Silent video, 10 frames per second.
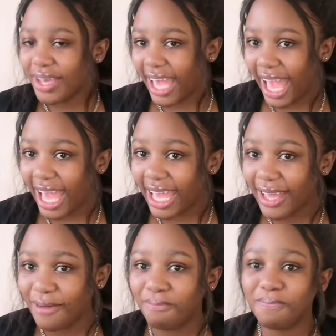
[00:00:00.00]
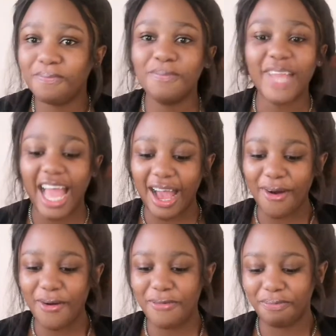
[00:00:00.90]
okay,
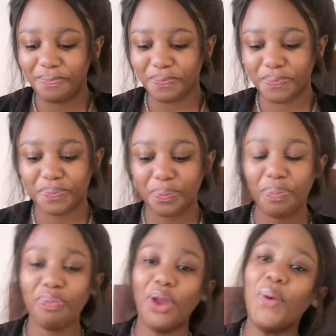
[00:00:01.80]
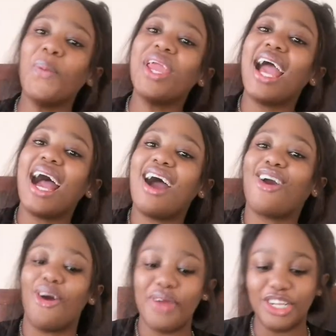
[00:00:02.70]
now we
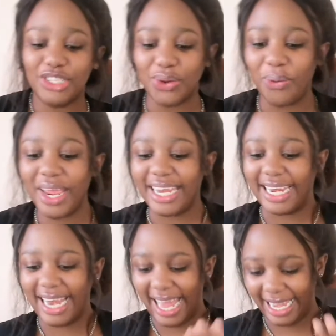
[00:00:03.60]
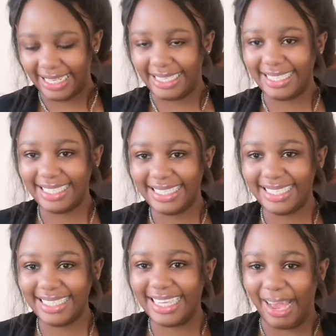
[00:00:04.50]
are going to incline.
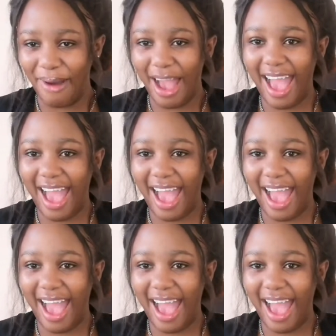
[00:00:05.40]
Yeah,